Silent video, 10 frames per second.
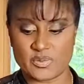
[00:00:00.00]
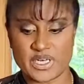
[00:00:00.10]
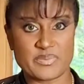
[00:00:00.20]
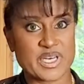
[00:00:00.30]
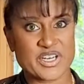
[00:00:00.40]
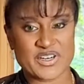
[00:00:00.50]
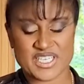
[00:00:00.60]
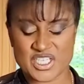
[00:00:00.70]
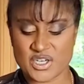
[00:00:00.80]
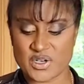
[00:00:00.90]
bit of butter
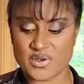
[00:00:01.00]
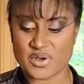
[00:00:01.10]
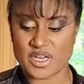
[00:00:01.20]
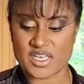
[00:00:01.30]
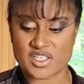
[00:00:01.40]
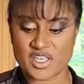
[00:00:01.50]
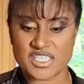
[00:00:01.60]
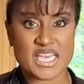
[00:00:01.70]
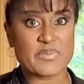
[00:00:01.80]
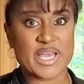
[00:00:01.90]
into a
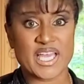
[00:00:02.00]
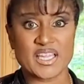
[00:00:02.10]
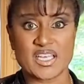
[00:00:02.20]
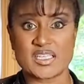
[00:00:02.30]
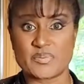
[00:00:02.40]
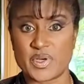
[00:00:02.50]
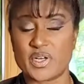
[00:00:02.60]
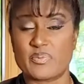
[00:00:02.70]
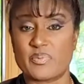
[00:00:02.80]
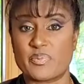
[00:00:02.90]
saute pan that's put
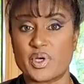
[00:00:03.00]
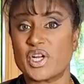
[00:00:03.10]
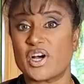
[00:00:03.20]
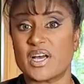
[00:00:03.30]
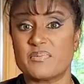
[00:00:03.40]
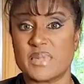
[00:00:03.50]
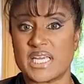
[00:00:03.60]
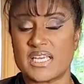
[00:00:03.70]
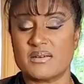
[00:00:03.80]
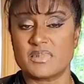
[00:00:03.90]
on
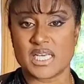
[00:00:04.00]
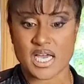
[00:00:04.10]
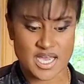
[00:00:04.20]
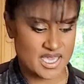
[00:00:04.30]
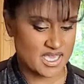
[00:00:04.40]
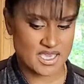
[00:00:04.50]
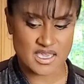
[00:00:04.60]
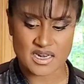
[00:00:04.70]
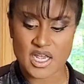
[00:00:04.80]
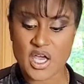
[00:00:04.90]
medium to high
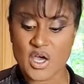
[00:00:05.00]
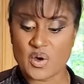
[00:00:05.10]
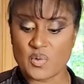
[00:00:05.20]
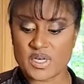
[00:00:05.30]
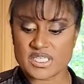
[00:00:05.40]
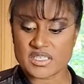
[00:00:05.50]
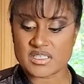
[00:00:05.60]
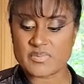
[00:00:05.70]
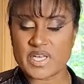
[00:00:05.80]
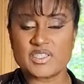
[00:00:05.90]
heat. Once it's
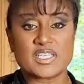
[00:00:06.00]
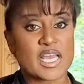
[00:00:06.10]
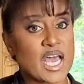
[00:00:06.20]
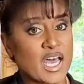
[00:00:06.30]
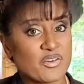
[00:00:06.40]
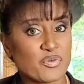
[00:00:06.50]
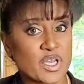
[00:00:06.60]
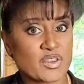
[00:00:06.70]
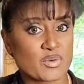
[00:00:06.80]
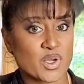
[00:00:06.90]
melted halfway
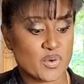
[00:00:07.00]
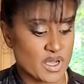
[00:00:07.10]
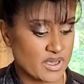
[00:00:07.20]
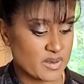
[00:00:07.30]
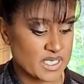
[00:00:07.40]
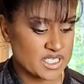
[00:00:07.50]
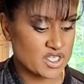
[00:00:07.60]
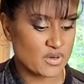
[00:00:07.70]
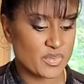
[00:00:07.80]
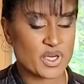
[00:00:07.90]
through, I'm going to
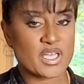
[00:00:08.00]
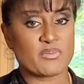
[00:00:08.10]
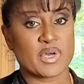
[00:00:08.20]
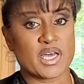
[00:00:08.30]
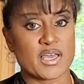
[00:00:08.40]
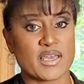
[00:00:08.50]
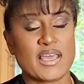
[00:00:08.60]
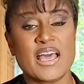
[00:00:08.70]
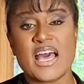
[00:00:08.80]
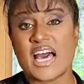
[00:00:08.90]
start putting my
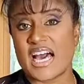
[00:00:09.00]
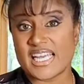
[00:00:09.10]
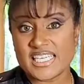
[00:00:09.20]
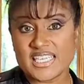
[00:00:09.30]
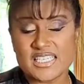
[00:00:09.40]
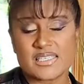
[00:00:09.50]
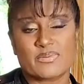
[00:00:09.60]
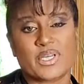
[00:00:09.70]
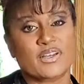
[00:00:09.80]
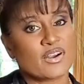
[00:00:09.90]
onions,
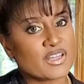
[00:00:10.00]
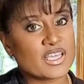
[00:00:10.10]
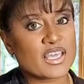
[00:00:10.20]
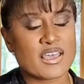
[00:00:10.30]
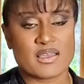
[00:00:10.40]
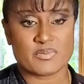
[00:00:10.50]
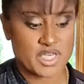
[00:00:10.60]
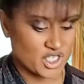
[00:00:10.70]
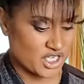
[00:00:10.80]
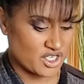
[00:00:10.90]
my garlic, and my
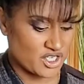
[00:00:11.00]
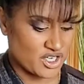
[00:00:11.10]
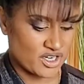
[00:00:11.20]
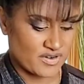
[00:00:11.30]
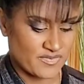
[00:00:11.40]
ginger.